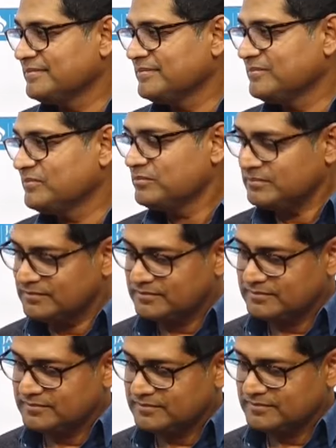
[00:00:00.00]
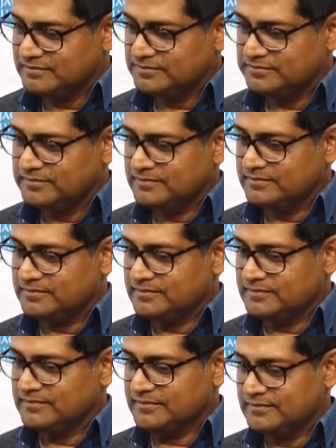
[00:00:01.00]

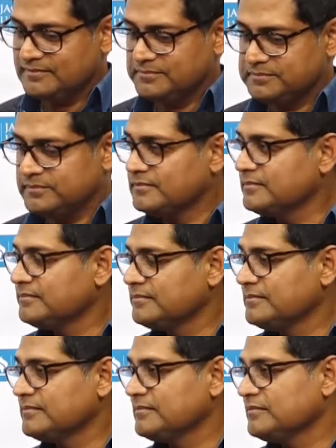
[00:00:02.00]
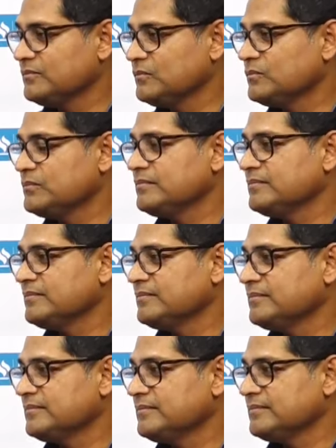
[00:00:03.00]

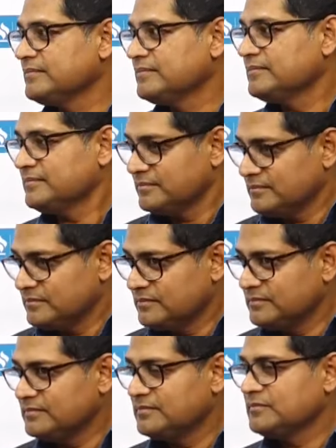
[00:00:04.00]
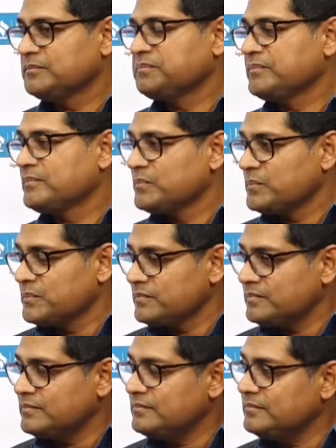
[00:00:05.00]

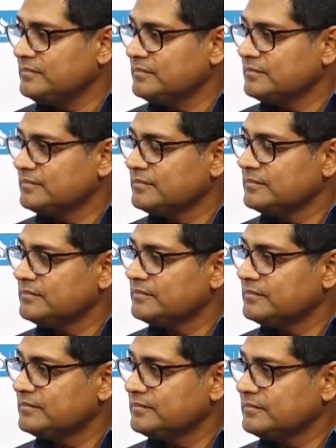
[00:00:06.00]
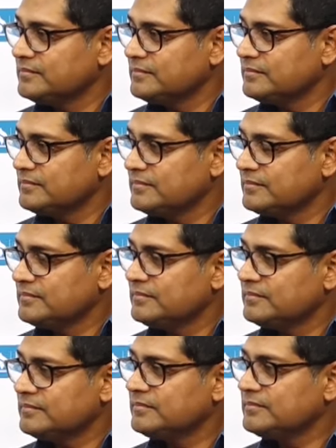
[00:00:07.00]
This person isn't speaking.